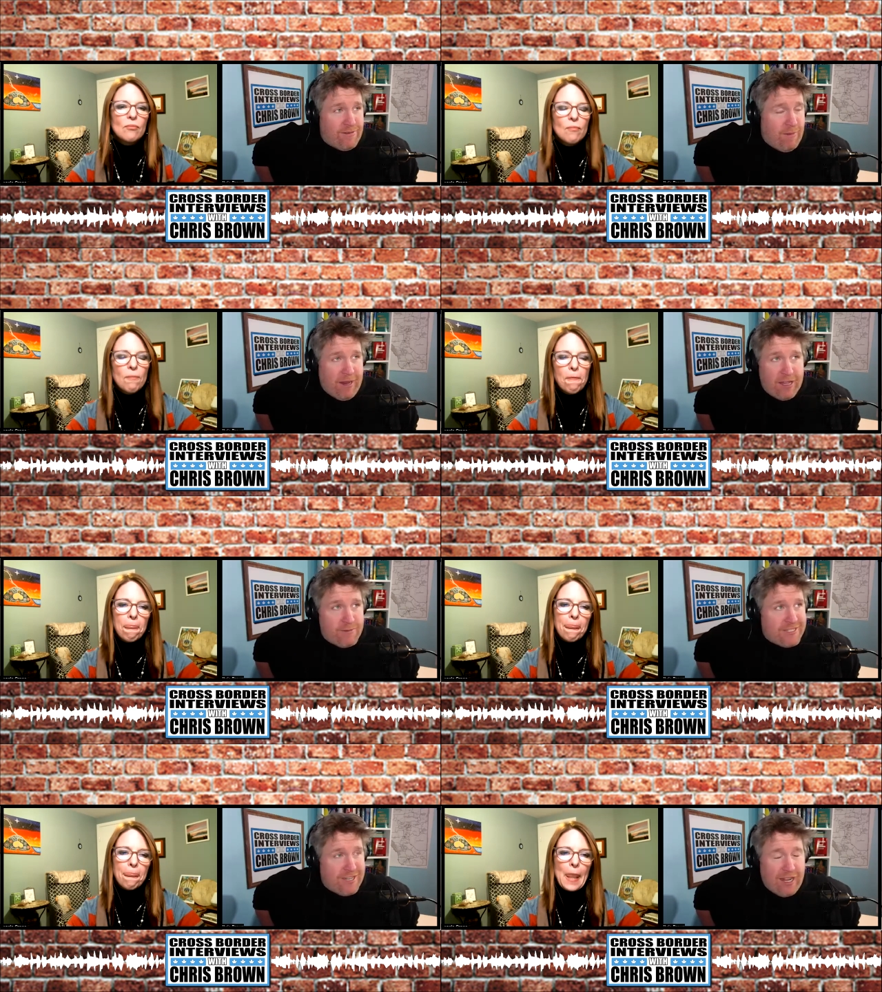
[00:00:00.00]
Speaker 1: my
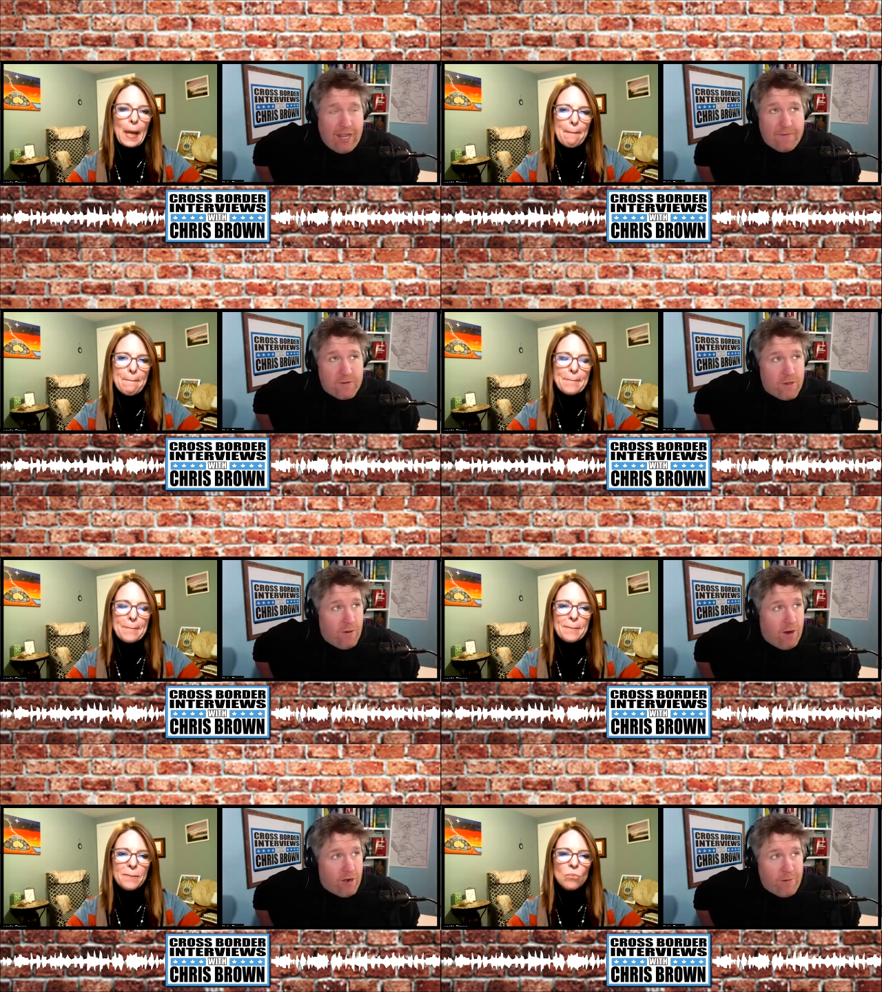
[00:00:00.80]
husband's going to laugh
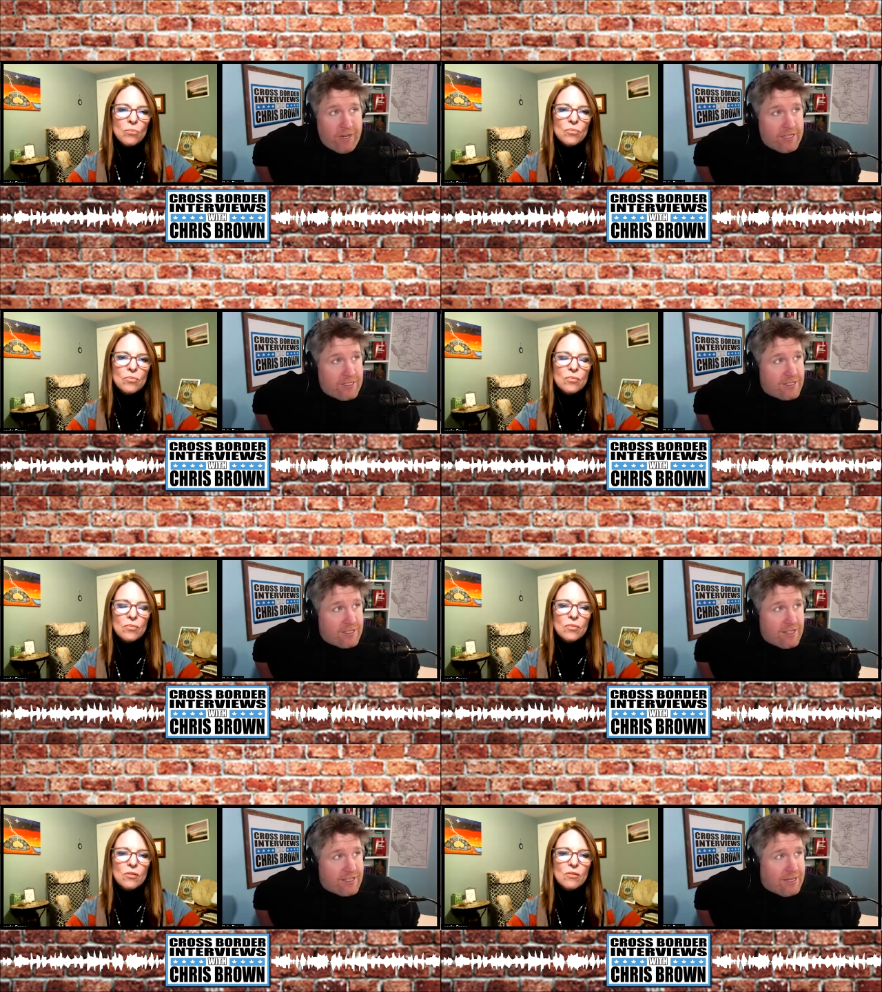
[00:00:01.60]
so hard when he
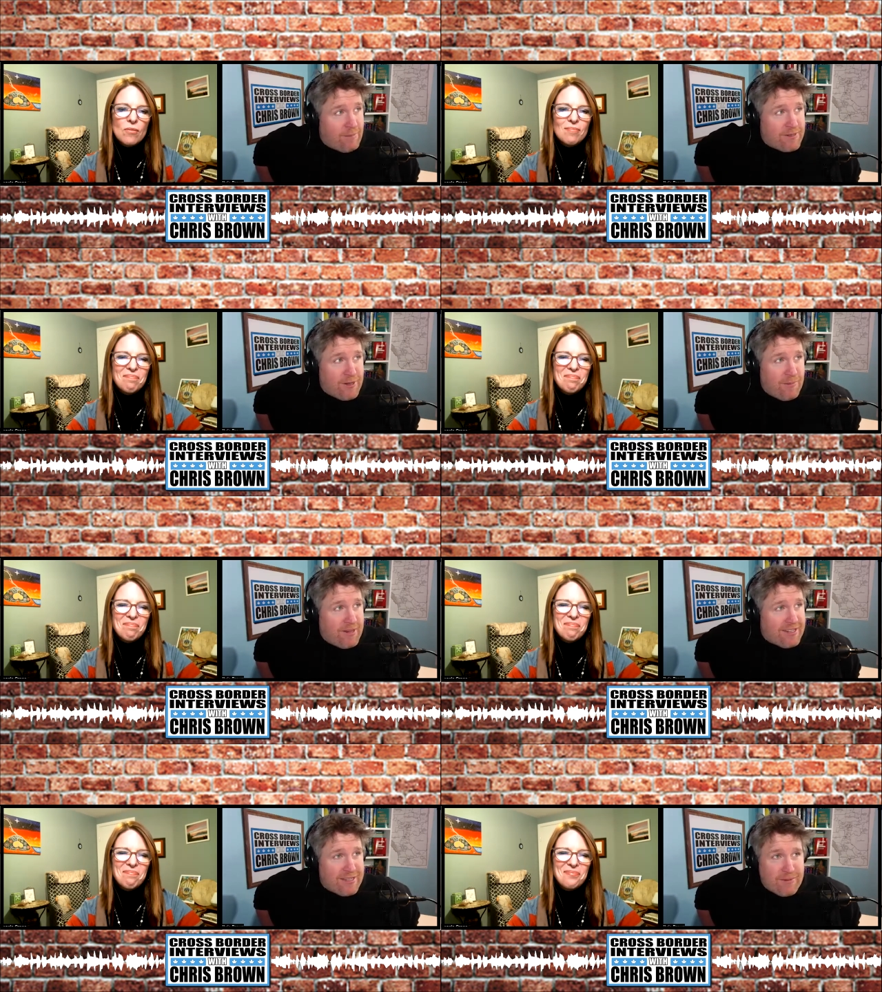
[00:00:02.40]
listens to this episode
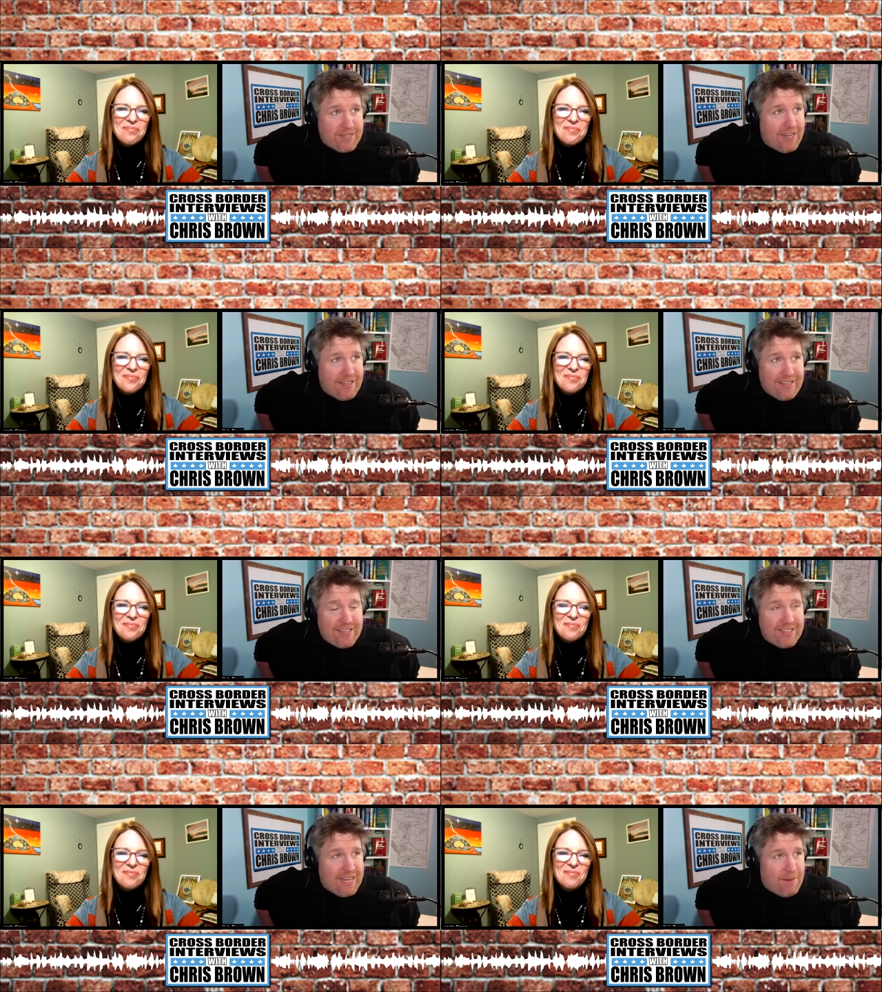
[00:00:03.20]
because i'm saying
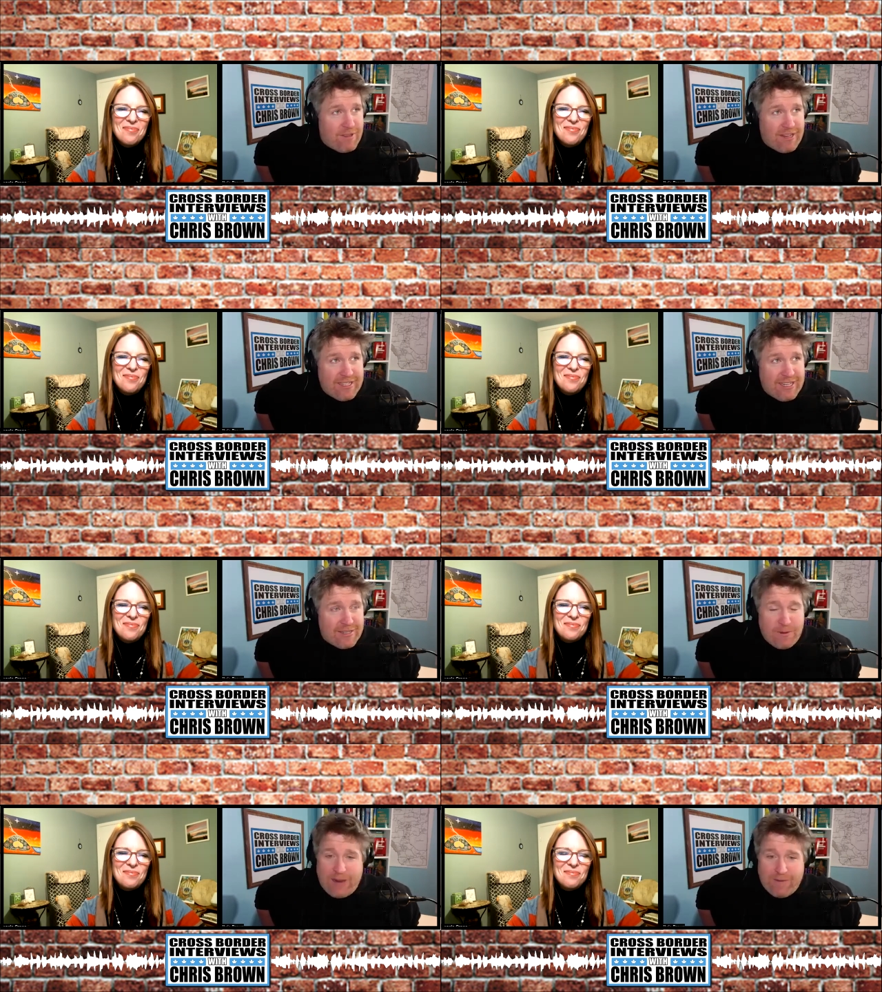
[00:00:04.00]
the same thing he
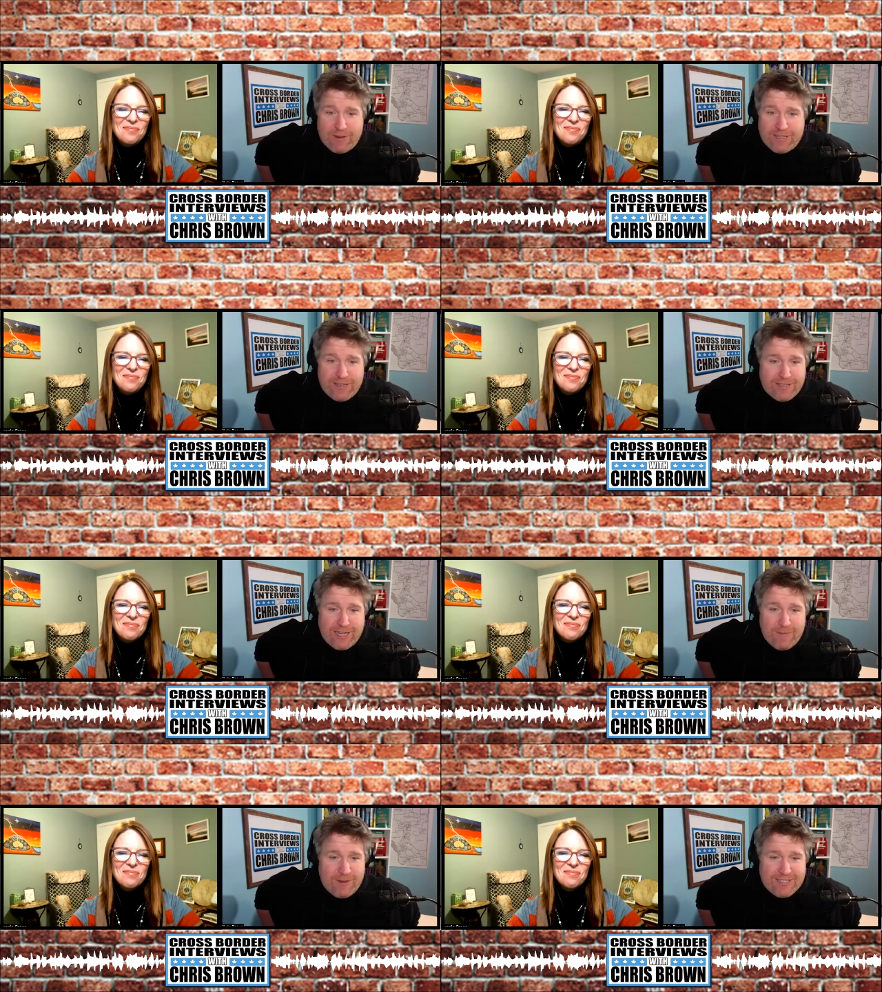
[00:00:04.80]
says to me every single
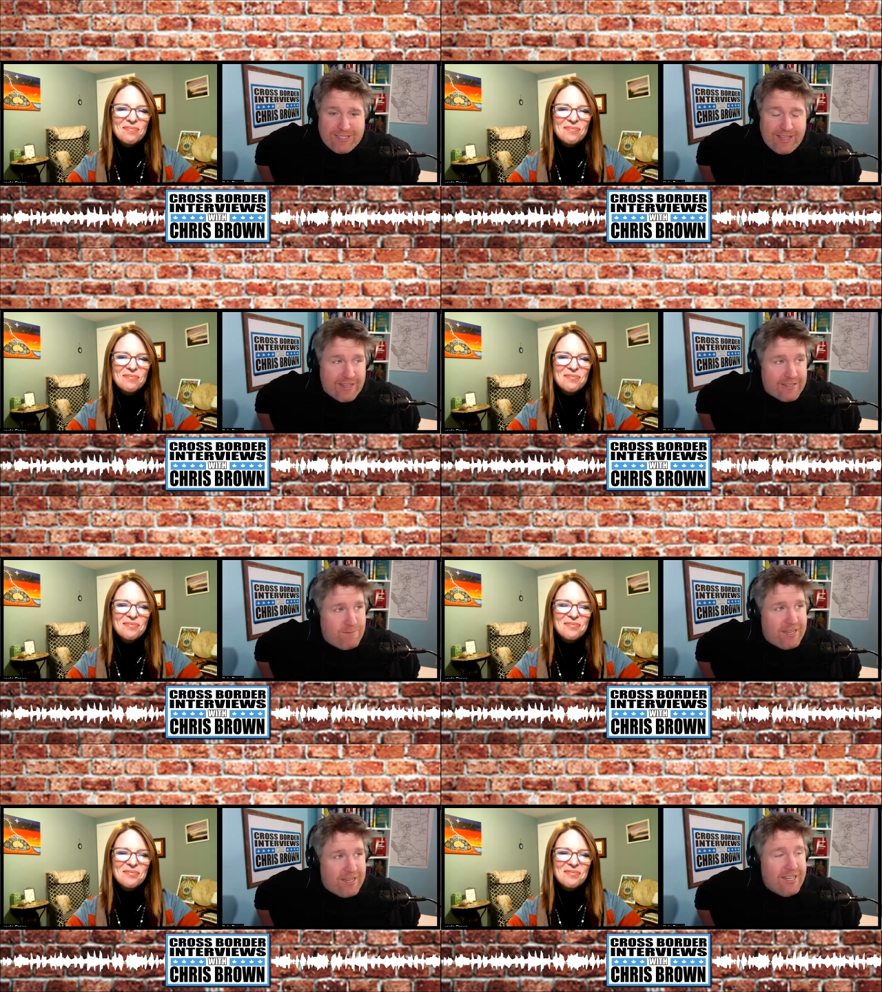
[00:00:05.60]
time i say
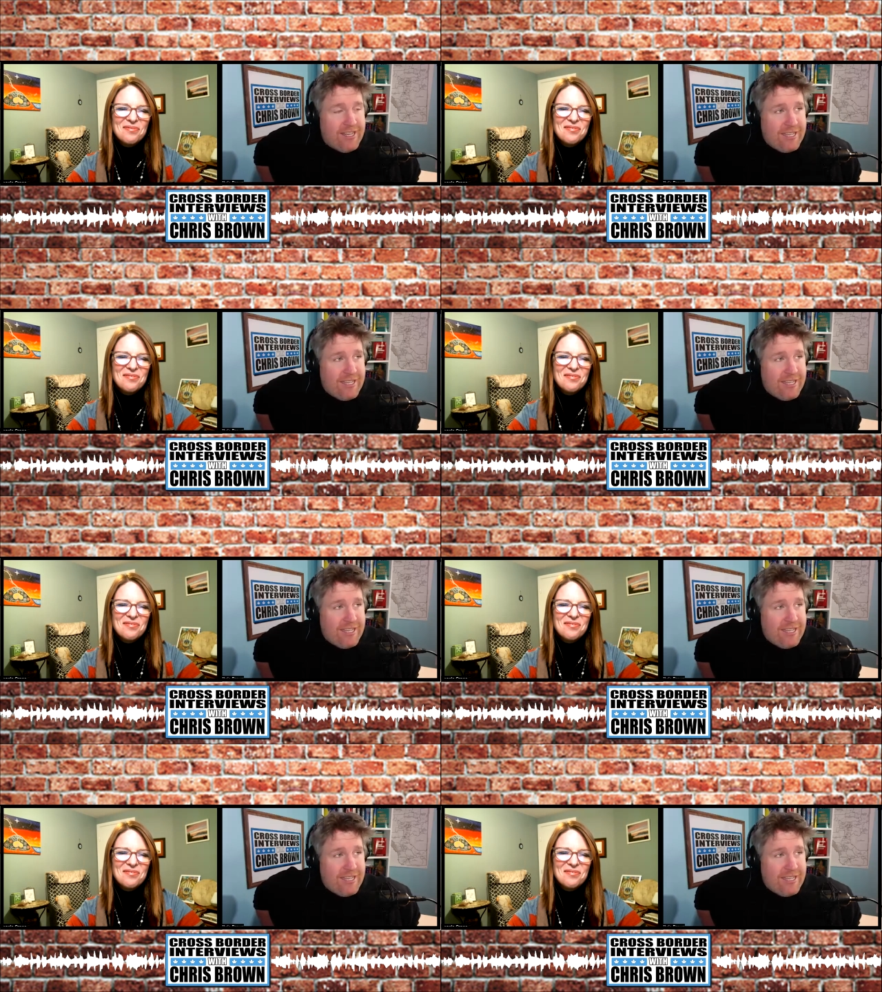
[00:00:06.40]
this but